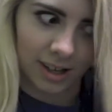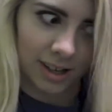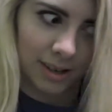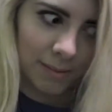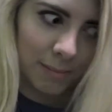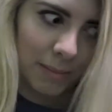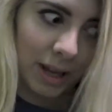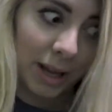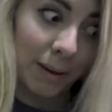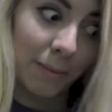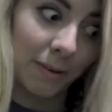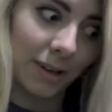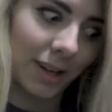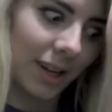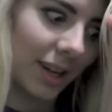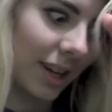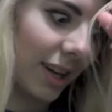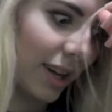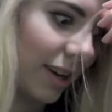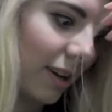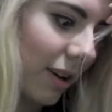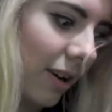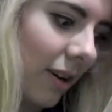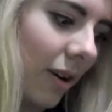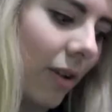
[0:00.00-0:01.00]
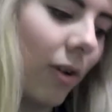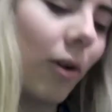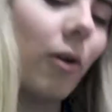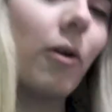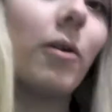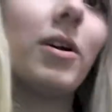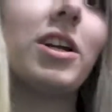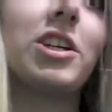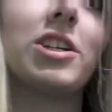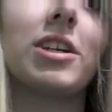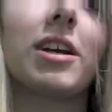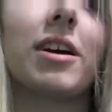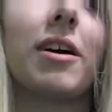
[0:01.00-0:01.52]
Maybe. Or
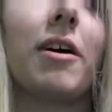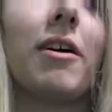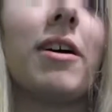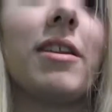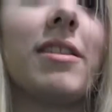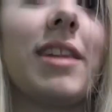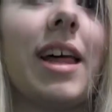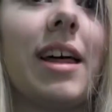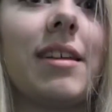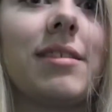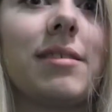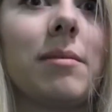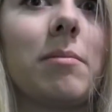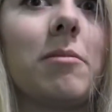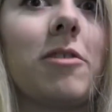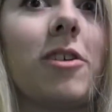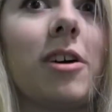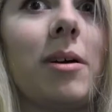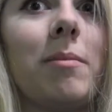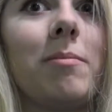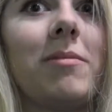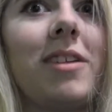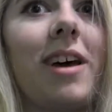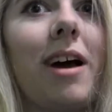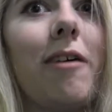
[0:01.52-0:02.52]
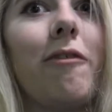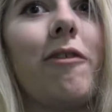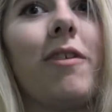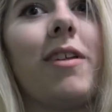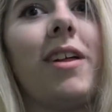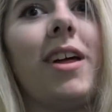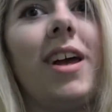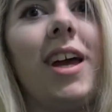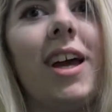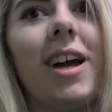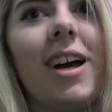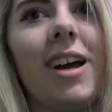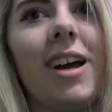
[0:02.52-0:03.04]
we should go in there sometime, definitely.